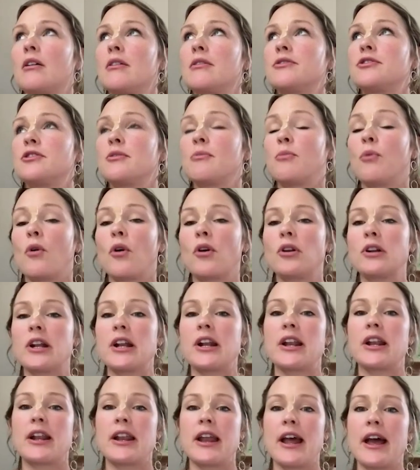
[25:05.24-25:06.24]
supported
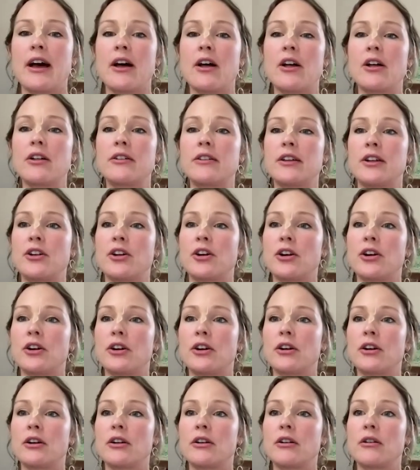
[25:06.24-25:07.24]
and held and
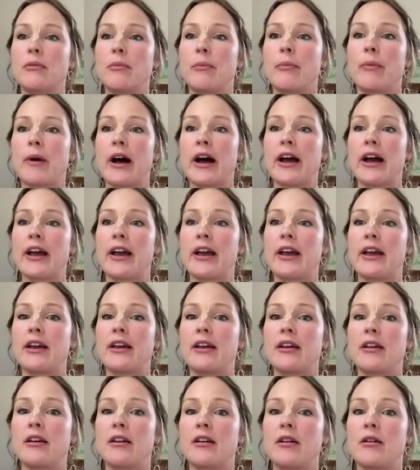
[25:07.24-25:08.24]
heard by
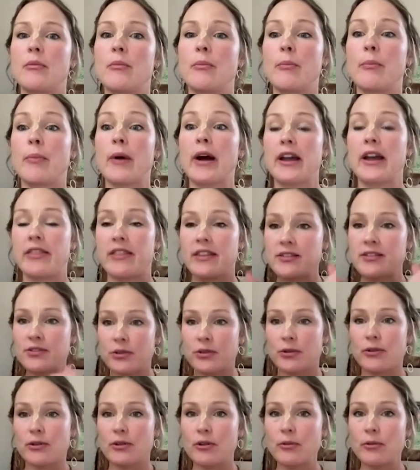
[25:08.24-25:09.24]
this
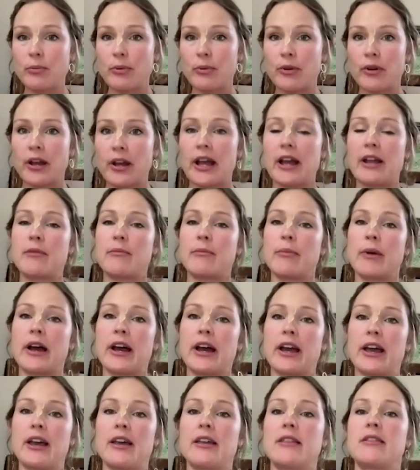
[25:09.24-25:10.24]
group and
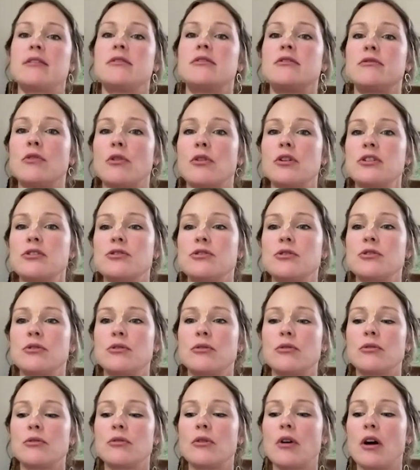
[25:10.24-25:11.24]
by the devotees
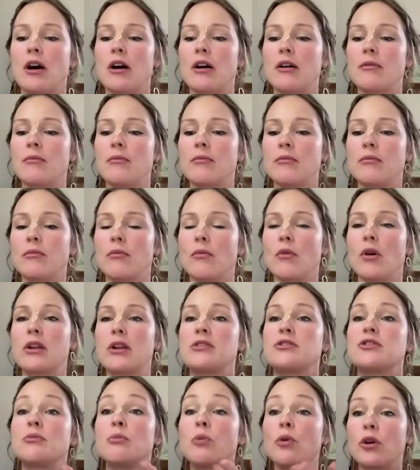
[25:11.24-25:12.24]
who want to
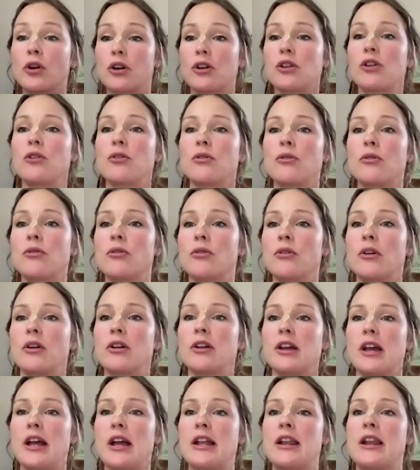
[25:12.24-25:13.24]
support you
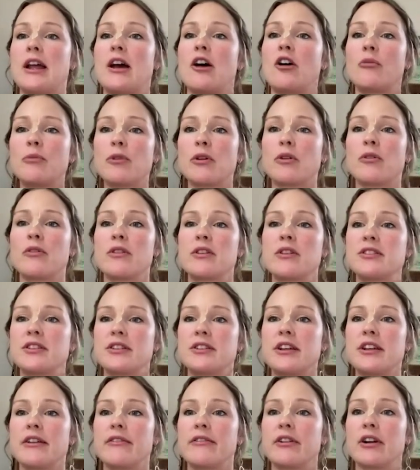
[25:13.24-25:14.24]
and help you in this
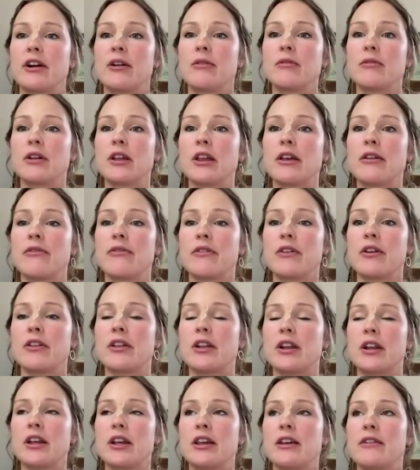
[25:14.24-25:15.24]
endeavor. I really feel that
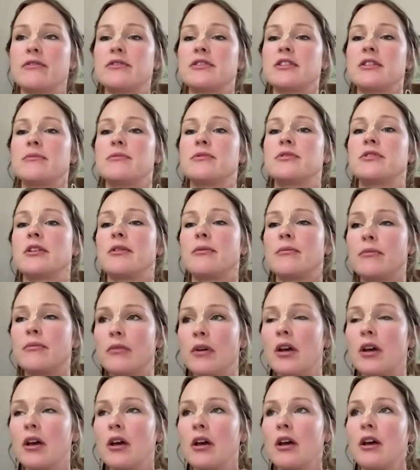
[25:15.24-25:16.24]
it gives them
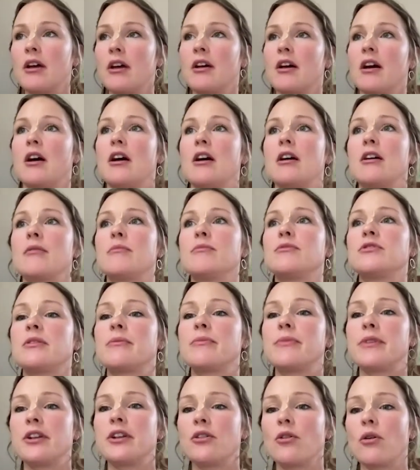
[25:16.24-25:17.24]

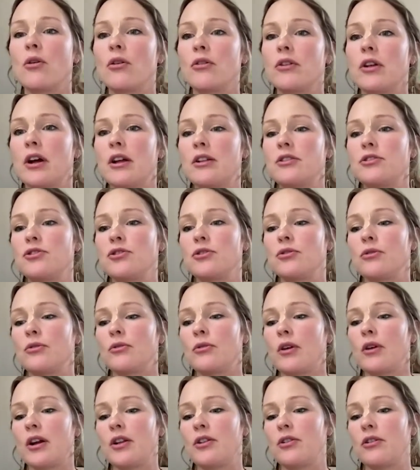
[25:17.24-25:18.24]
something to hold on
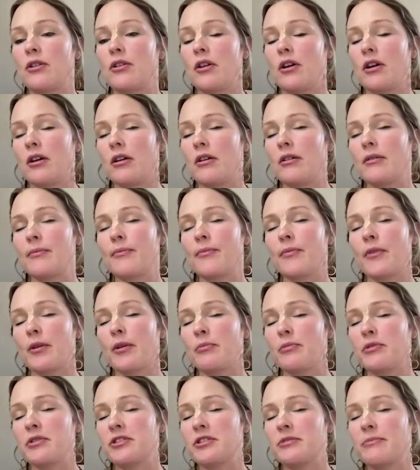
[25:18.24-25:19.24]
to, and a
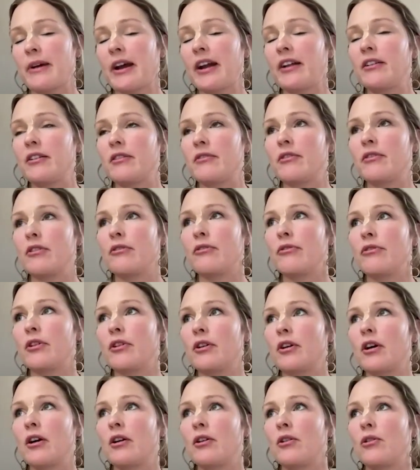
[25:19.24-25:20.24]
perspective of
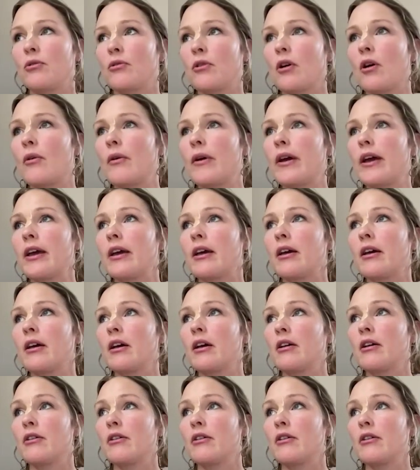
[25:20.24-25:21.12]
a growing